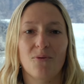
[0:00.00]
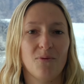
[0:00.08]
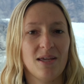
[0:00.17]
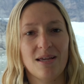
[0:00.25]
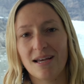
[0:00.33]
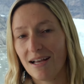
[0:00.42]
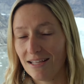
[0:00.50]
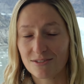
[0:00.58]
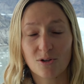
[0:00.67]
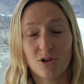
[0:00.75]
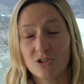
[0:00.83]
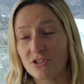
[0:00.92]
We
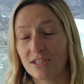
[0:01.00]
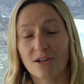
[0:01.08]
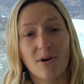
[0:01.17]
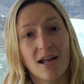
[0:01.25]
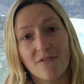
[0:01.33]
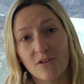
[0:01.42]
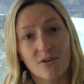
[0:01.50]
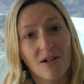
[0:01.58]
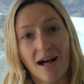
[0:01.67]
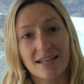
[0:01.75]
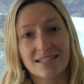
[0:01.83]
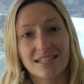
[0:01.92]
indulged in quite a few
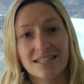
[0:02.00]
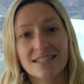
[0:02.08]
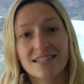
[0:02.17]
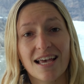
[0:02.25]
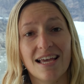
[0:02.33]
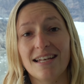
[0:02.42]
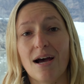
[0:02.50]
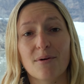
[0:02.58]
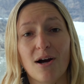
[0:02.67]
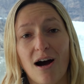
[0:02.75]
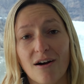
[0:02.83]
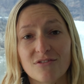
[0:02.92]
glasses, and now
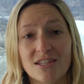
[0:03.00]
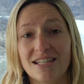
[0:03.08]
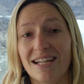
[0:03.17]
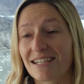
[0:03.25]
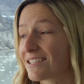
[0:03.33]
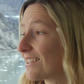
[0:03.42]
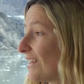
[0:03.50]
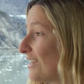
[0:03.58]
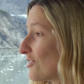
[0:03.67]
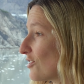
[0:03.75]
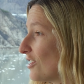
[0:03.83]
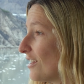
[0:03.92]
we're off to the next
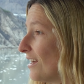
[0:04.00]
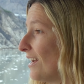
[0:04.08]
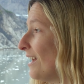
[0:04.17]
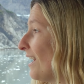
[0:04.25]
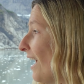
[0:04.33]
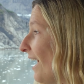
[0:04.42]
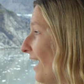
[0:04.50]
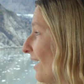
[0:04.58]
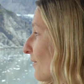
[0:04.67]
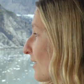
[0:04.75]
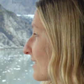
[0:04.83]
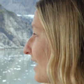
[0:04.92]
glacier
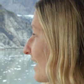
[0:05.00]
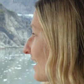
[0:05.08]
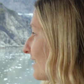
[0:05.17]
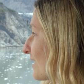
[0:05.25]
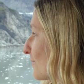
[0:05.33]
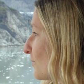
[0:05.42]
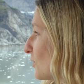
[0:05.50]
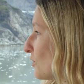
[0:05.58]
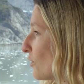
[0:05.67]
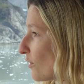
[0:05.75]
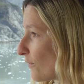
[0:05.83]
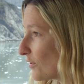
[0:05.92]
and we're going to take in this
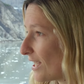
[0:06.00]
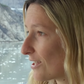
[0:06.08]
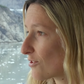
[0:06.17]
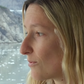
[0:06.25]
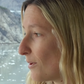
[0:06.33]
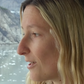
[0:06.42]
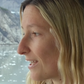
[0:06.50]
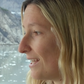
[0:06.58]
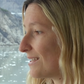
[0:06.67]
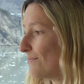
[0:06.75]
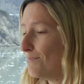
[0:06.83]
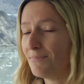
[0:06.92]
beautiful national park.
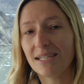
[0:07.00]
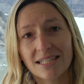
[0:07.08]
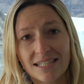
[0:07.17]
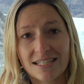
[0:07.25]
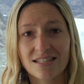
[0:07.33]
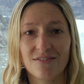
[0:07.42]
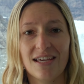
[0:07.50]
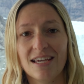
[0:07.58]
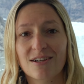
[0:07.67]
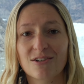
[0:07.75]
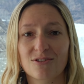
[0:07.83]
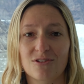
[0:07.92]
It's millions of
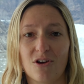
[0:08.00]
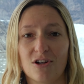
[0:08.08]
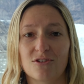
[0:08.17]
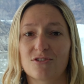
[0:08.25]
acres large,